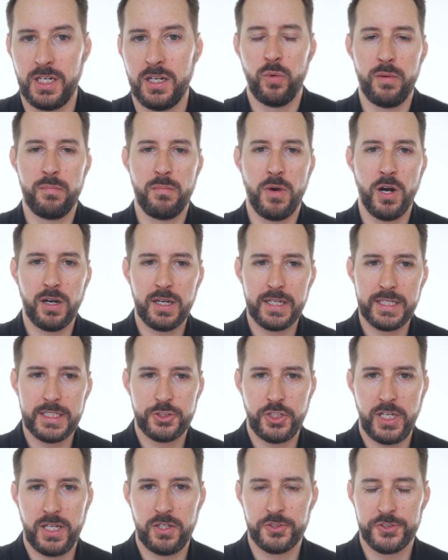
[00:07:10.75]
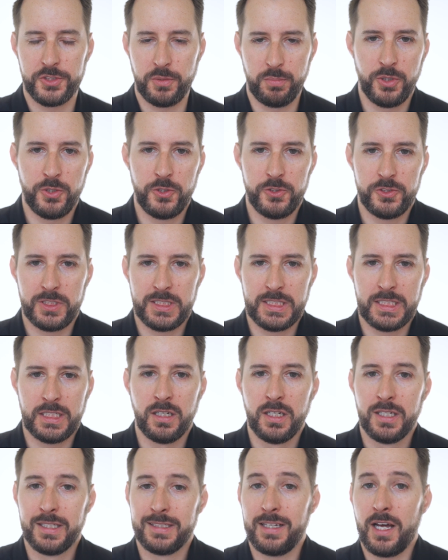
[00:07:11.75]
What marketing channels are producing
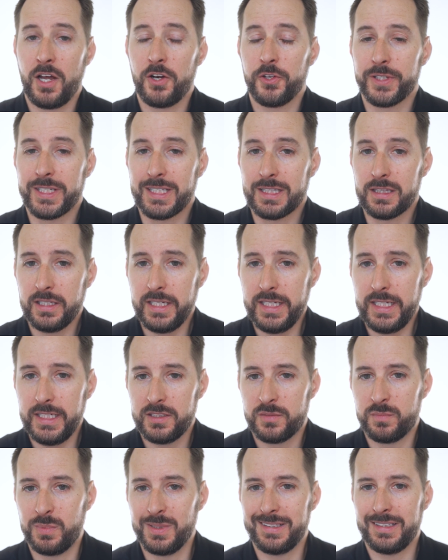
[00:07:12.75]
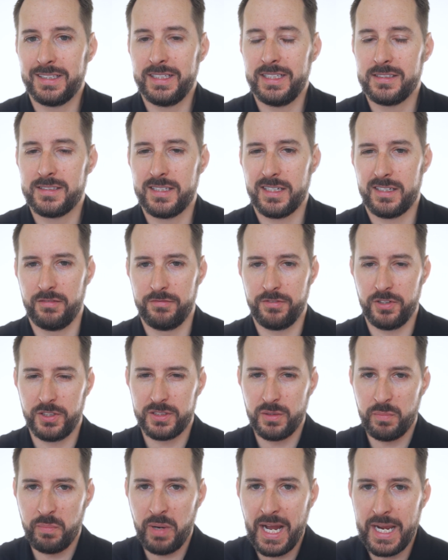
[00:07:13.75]
not only leads, but leads that convert
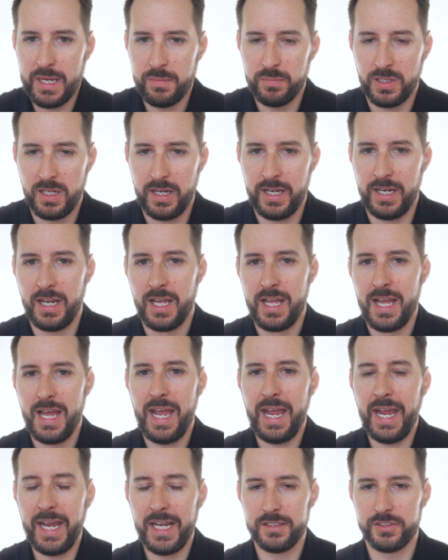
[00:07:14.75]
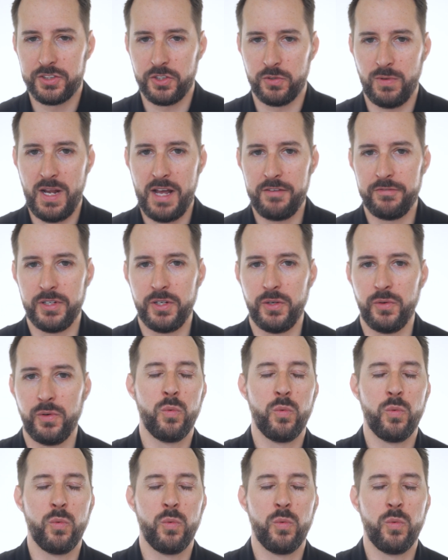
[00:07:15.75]
to pipeline and to revenue.